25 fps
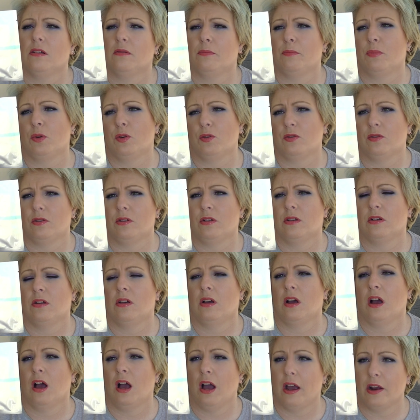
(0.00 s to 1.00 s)
Boost
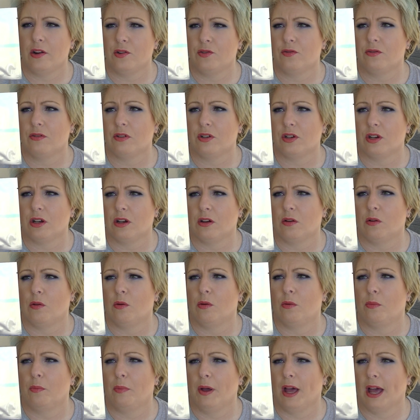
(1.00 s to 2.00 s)

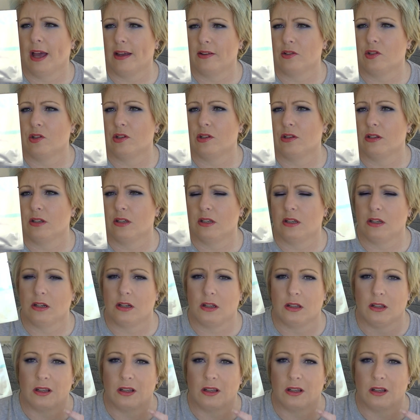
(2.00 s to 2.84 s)
Hydrogel Patches, you know,